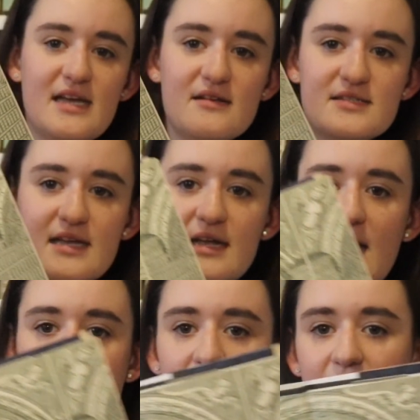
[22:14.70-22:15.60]
sounds like
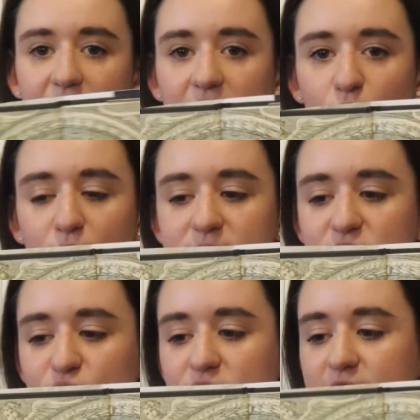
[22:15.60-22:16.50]
a
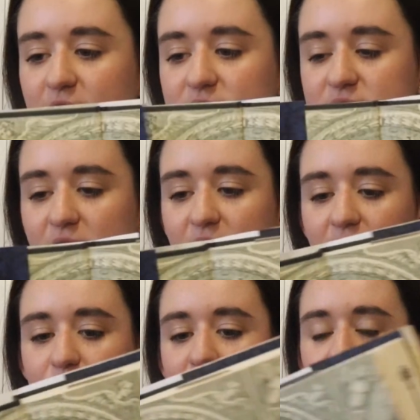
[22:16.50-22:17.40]
whimsical, fun
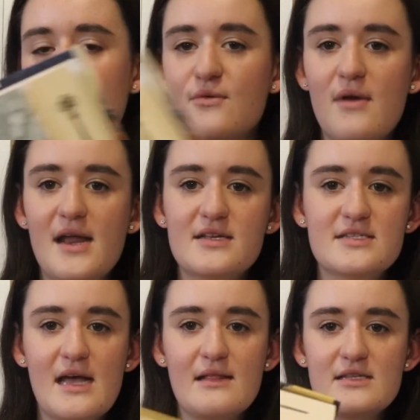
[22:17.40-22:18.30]
time. The writing
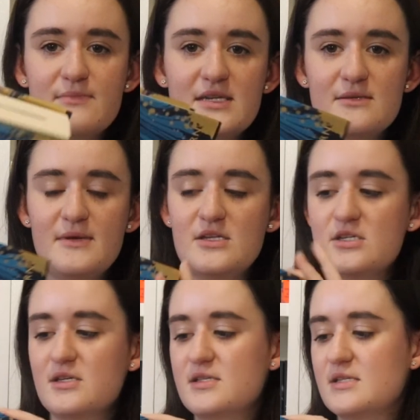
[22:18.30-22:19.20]
style is meant to be
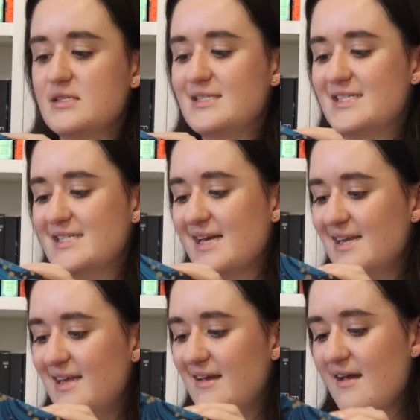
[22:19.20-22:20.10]
just
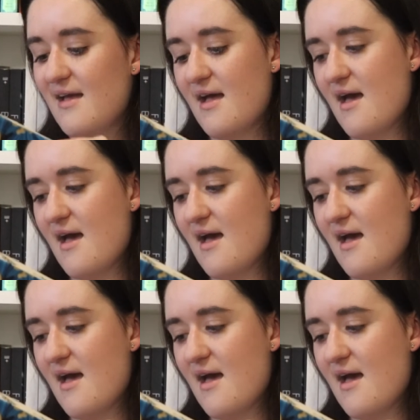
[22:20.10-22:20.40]
stunning.